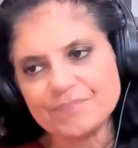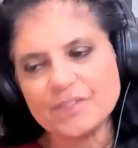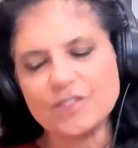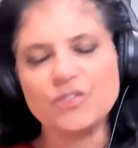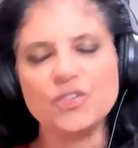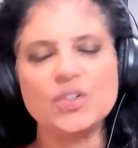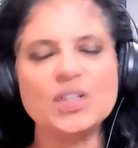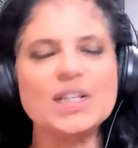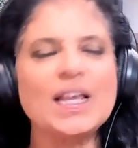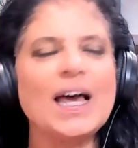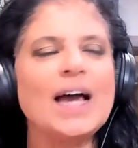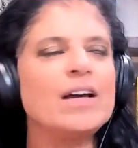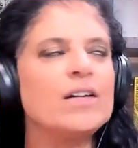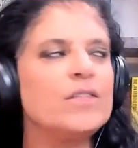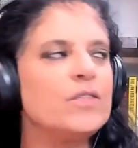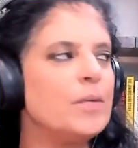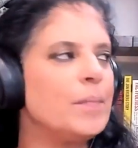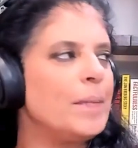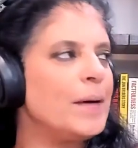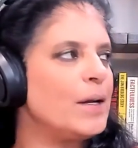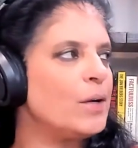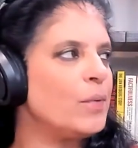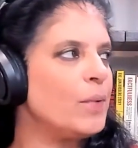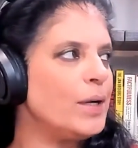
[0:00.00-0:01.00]
for lack of
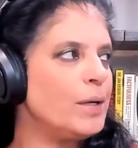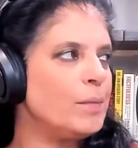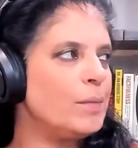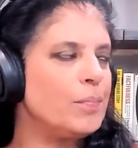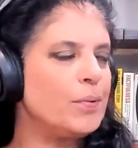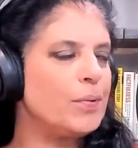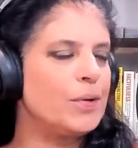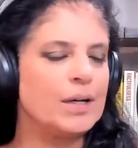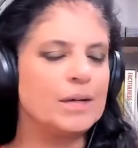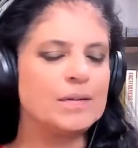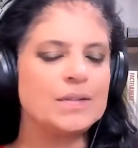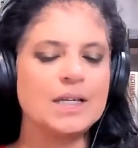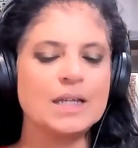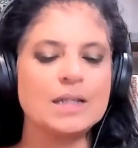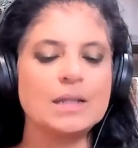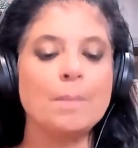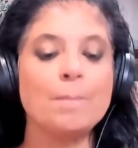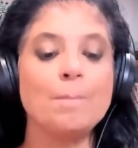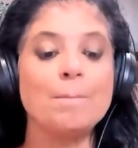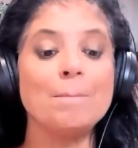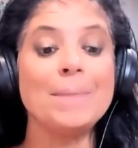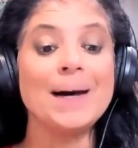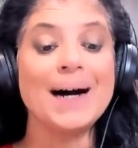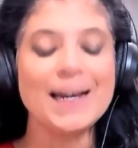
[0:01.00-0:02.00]
a better way to put it, it's like the
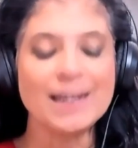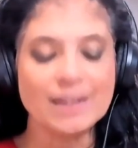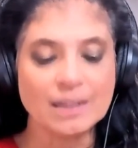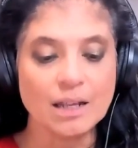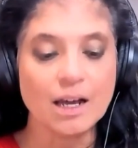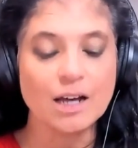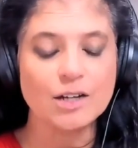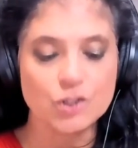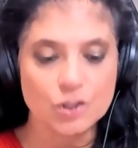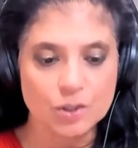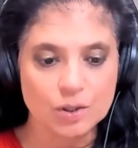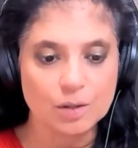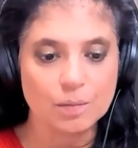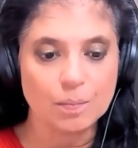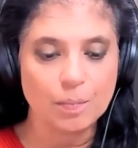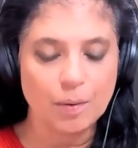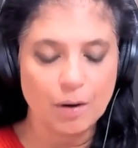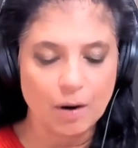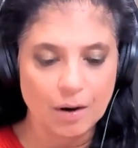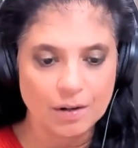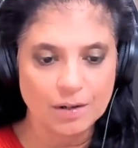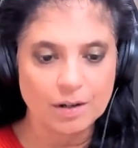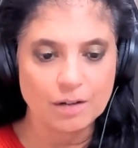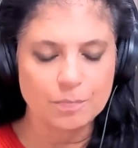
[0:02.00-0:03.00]
biological
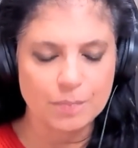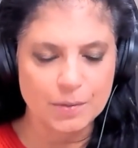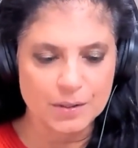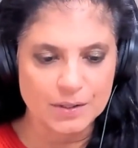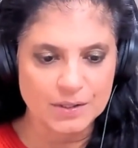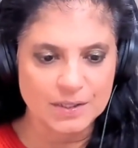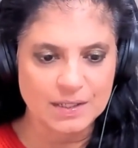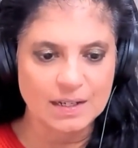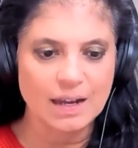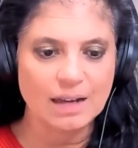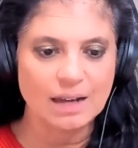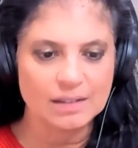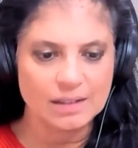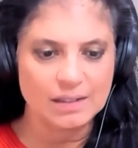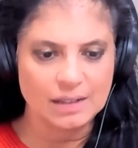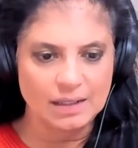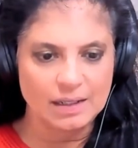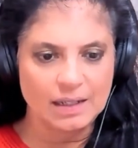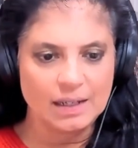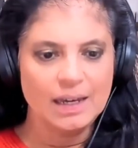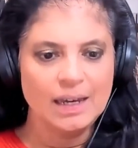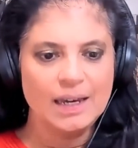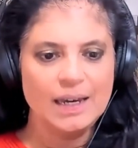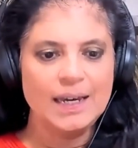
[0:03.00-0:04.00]
part of
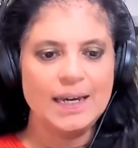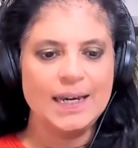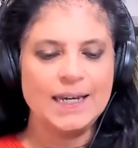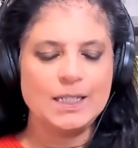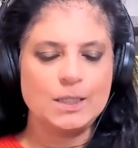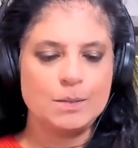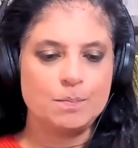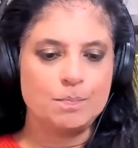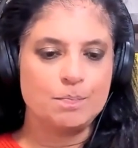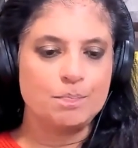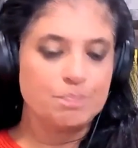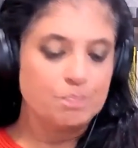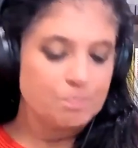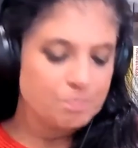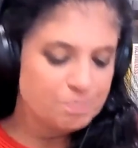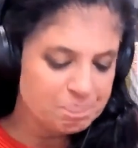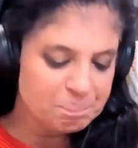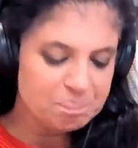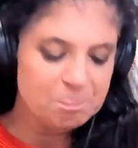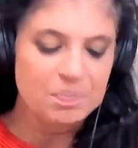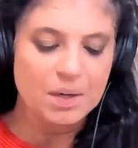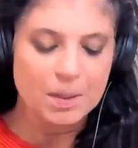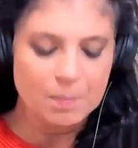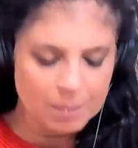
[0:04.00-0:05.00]
personality.
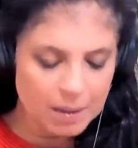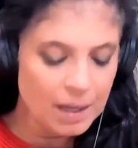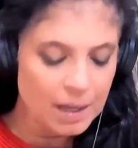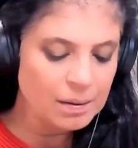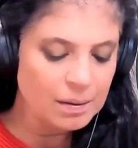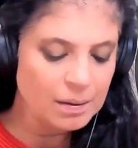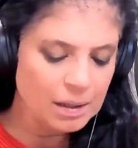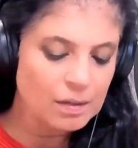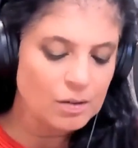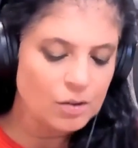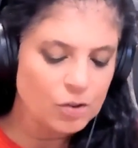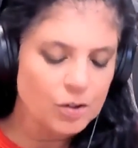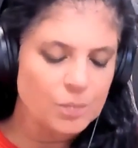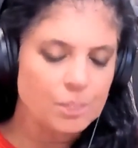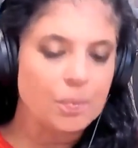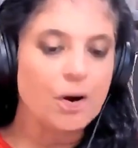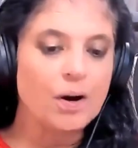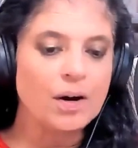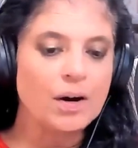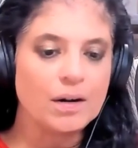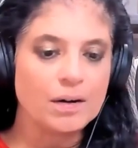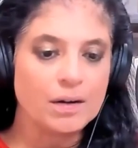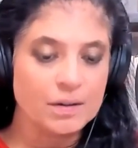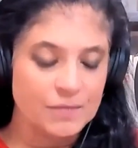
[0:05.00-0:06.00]
And a good
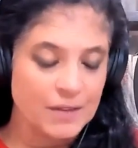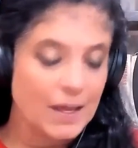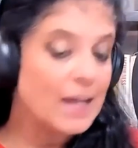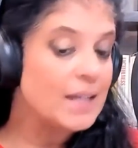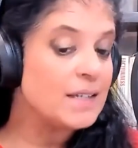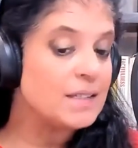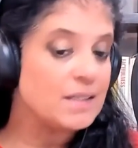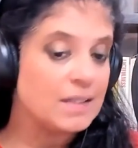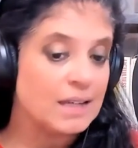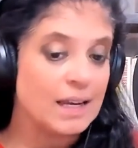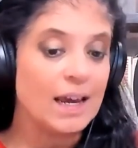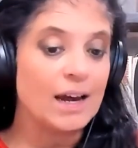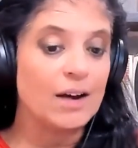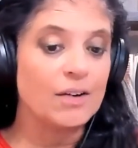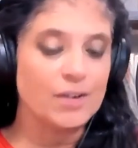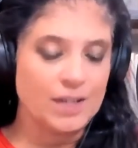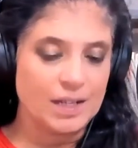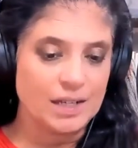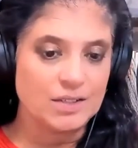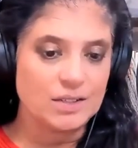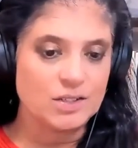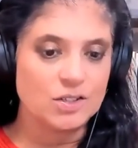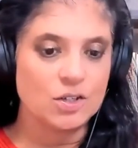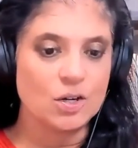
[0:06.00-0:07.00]
part of that is
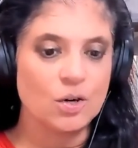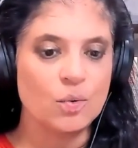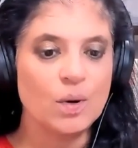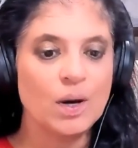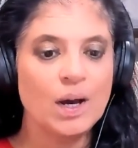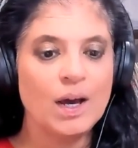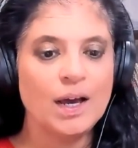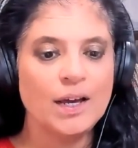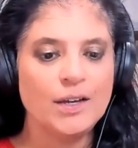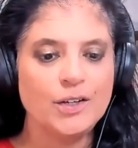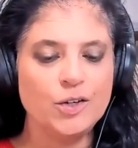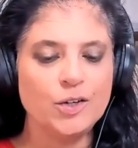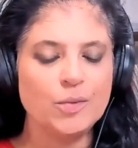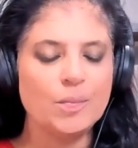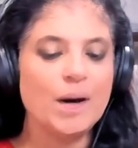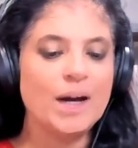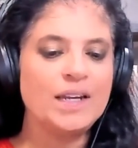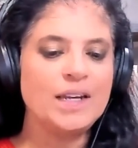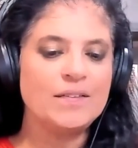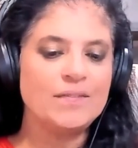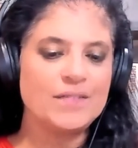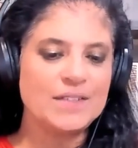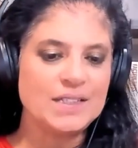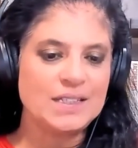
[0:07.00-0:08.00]
inherited. So you
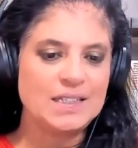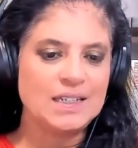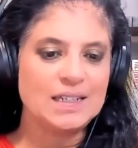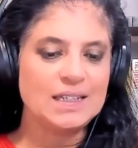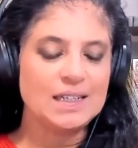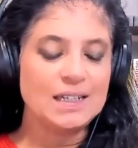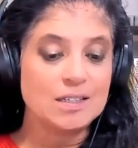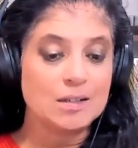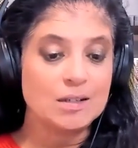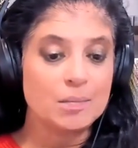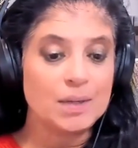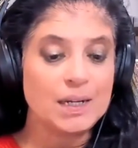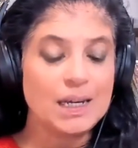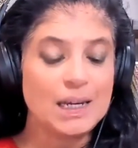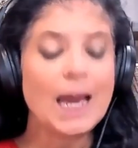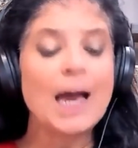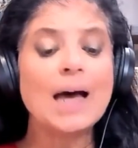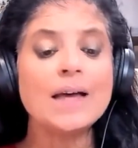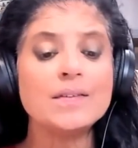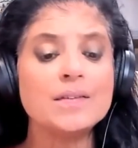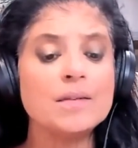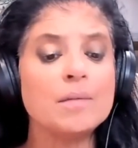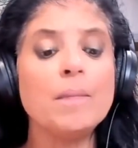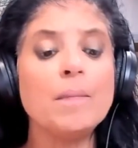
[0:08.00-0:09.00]
might even see that somebody
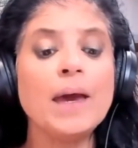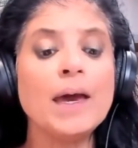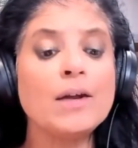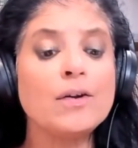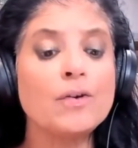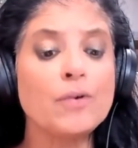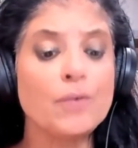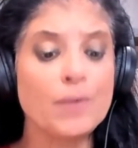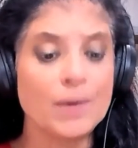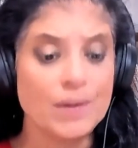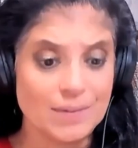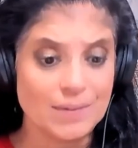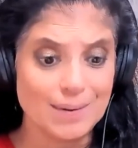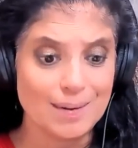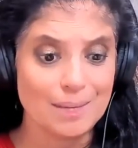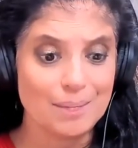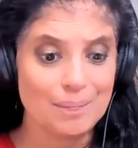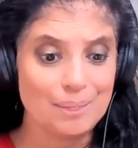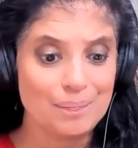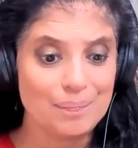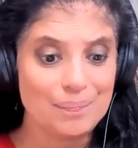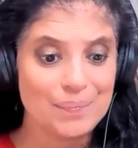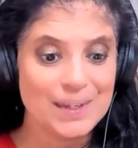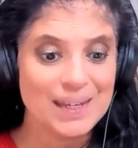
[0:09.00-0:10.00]
has a
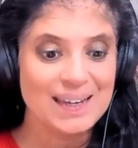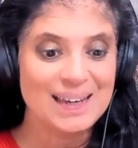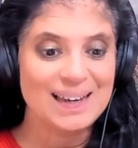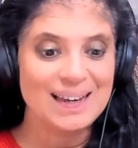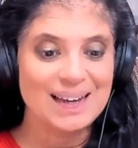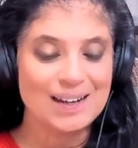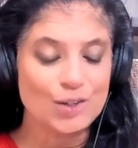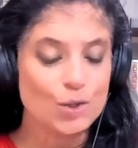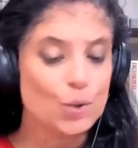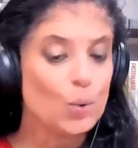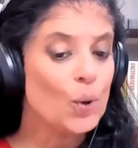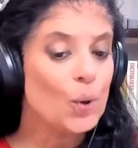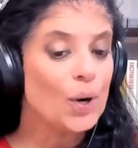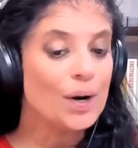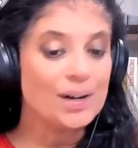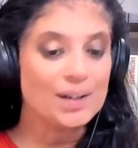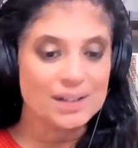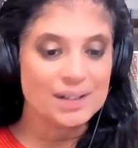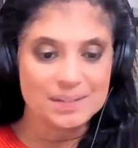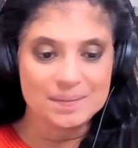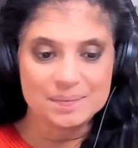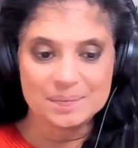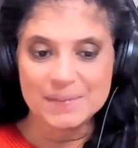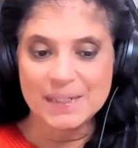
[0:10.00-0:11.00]
mannerism, a
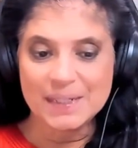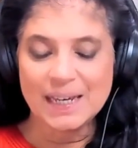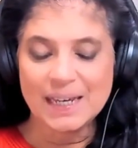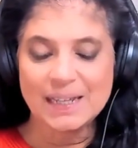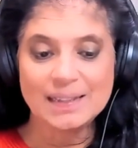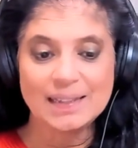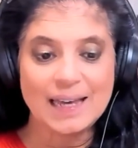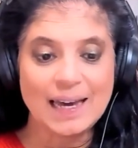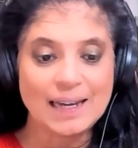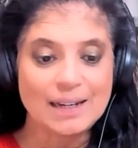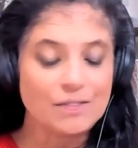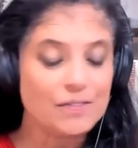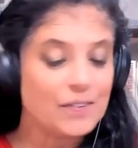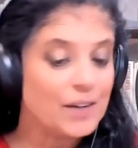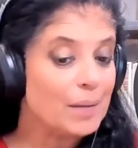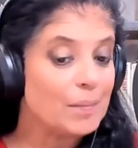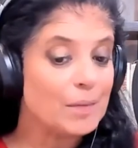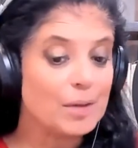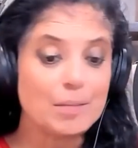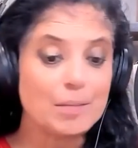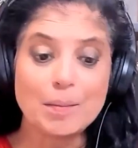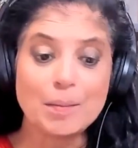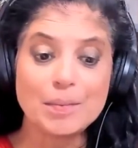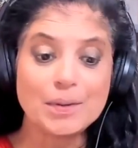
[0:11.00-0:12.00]
quirk that a
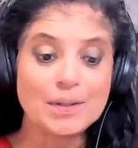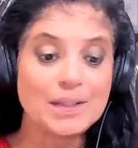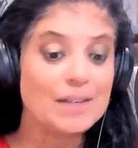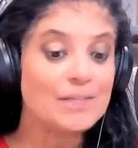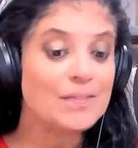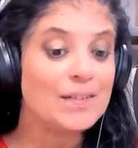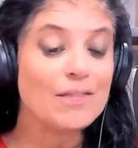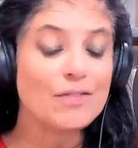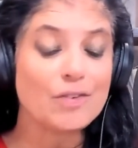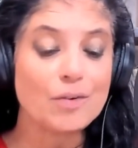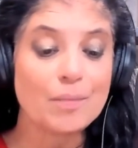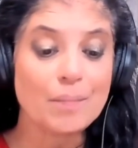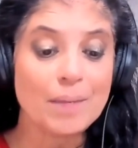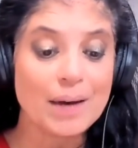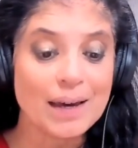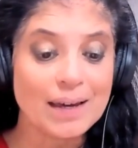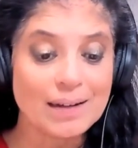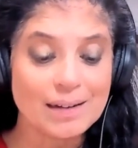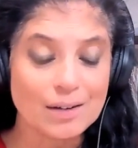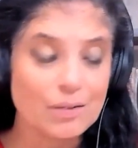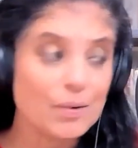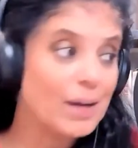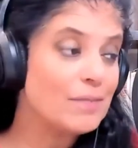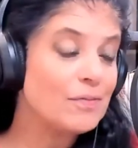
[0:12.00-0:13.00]
family member they've never
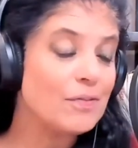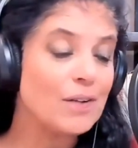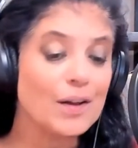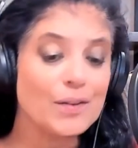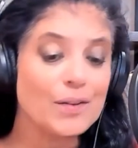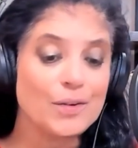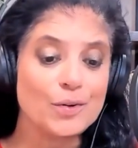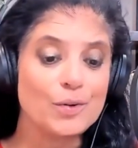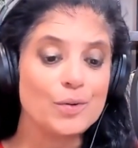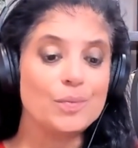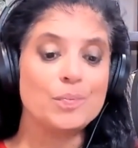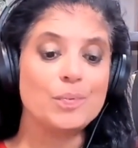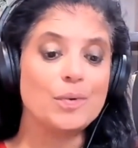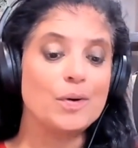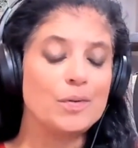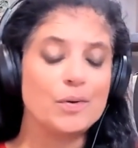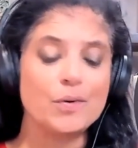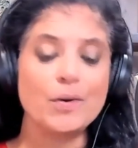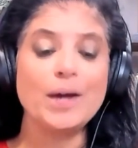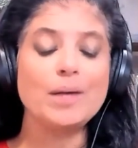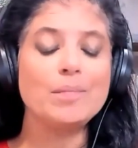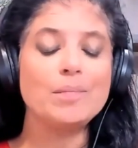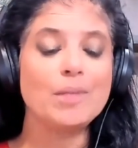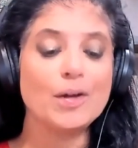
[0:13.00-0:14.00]
met, a grandfather or
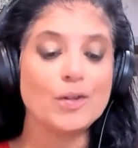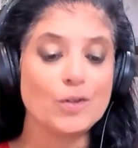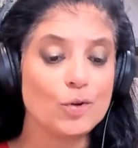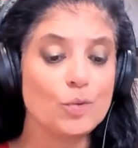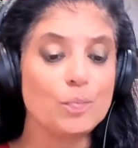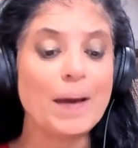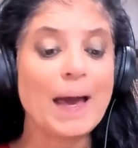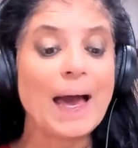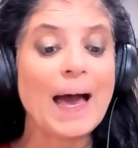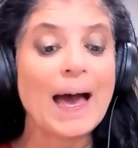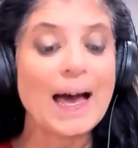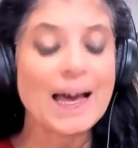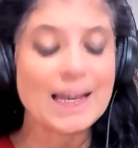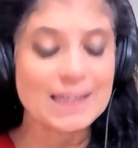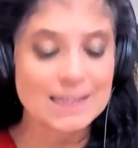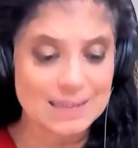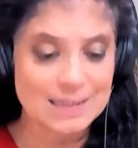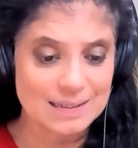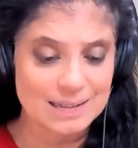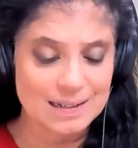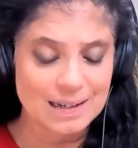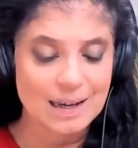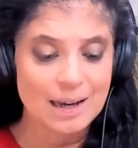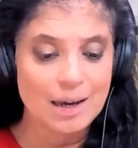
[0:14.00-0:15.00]
grandmother who
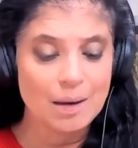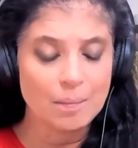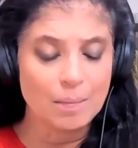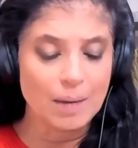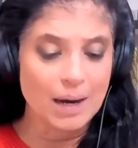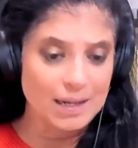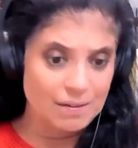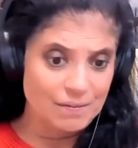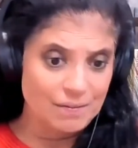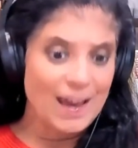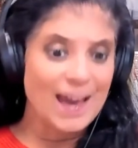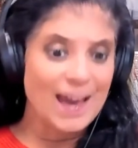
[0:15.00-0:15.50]
passed might have